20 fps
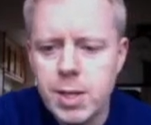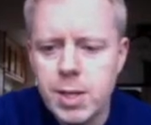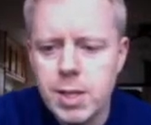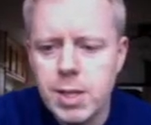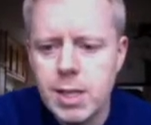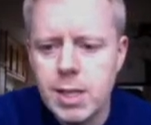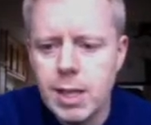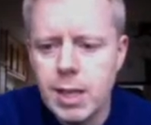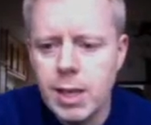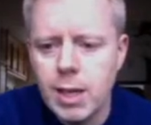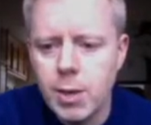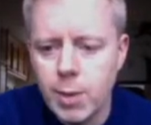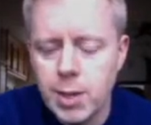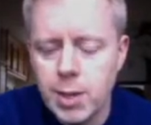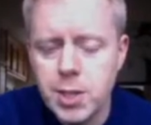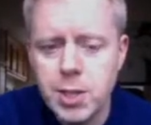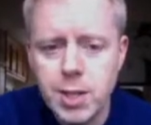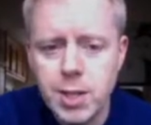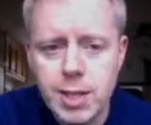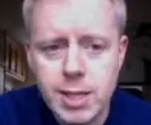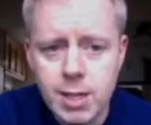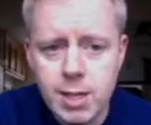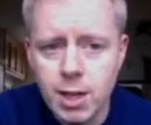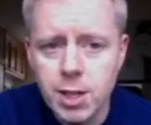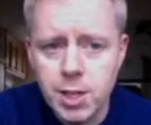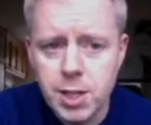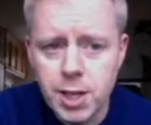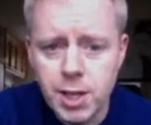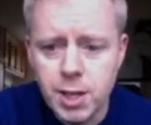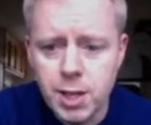because the question is
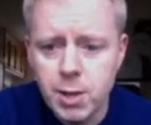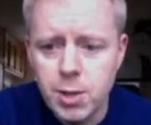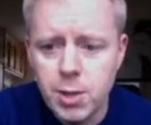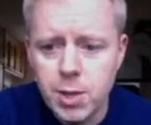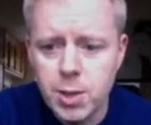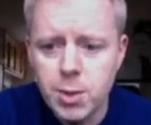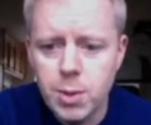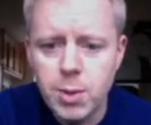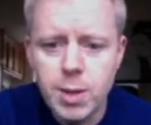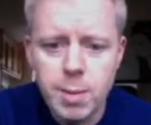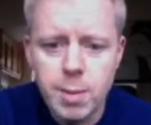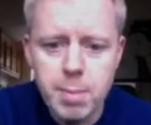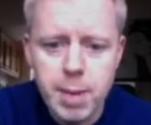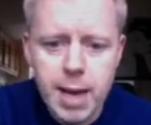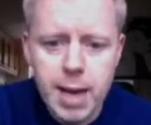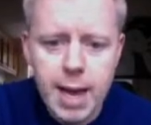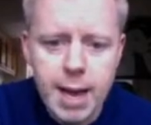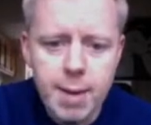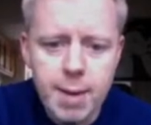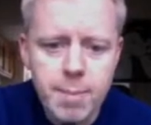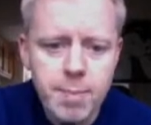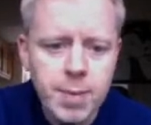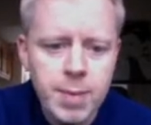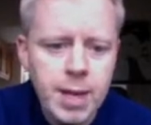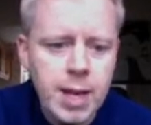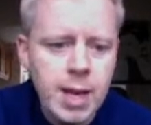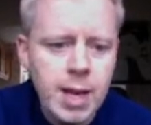asking you to compare.